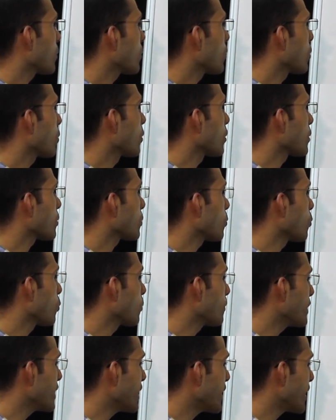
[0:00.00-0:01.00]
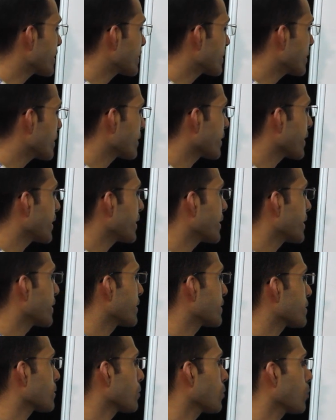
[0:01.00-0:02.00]
or OB as the
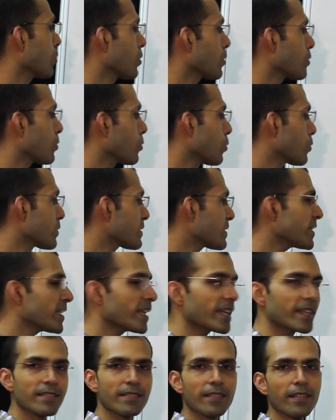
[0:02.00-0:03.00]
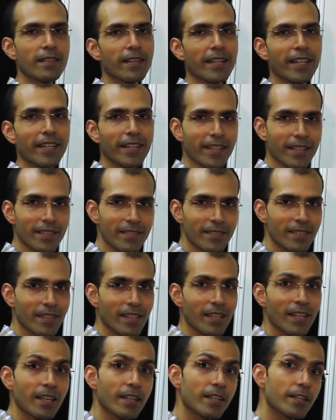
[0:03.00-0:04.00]
radius or OC as the radius,
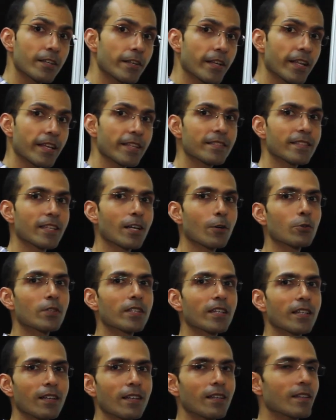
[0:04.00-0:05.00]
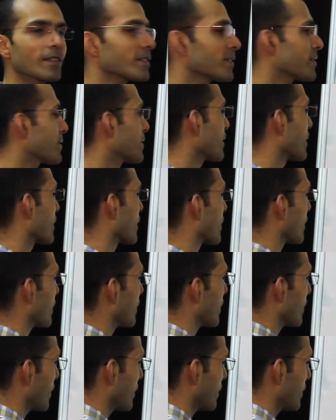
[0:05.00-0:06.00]
trace out a
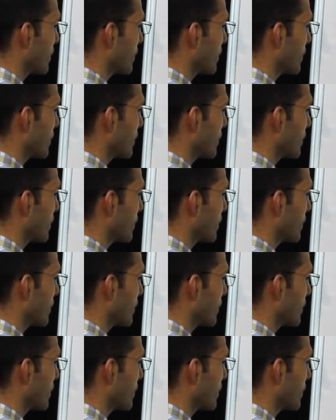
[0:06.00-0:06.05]
circle.